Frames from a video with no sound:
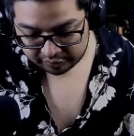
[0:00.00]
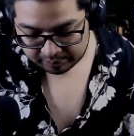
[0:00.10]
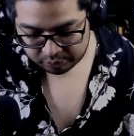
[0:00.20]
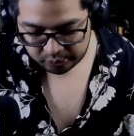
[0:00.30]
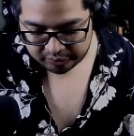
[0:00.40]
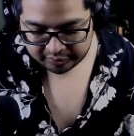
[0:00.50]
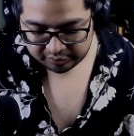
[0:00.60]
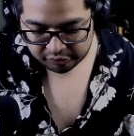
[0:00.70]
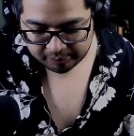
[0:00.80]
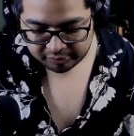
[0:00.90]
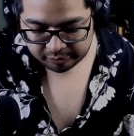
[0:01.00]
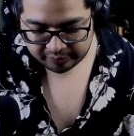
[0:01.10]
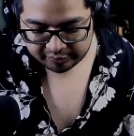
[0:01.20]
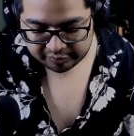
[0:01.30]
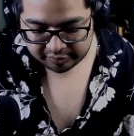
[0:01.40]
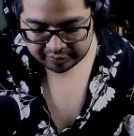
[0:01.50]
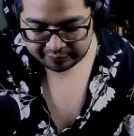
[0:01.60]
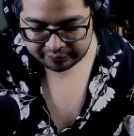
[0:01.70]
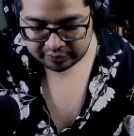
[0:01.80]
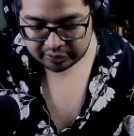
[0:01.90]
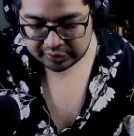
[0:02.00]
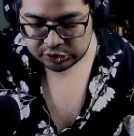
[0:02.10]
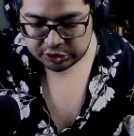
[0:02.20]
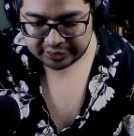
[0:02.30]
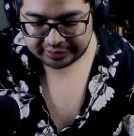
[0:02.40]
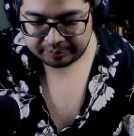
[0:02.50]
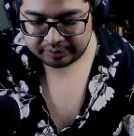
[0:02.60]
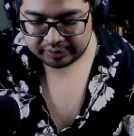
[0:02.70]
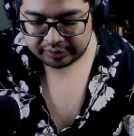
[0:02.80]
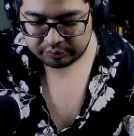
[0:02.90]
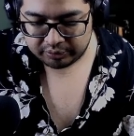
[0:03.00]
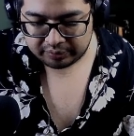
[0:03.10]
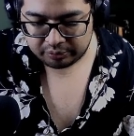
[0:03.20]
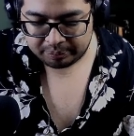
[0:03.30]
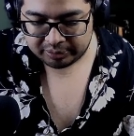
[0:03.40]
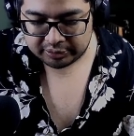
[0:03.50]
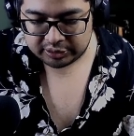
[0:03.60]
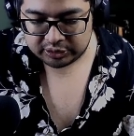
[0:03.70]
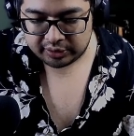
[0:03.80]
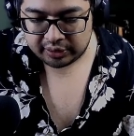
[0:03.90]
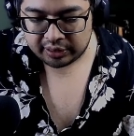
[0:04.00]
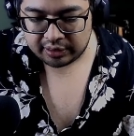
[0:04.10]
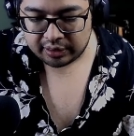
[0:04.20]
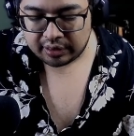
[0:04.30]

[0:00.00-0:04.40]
for example, Rudy does from his previous life, a lot of shame, a lot of whatever built into that.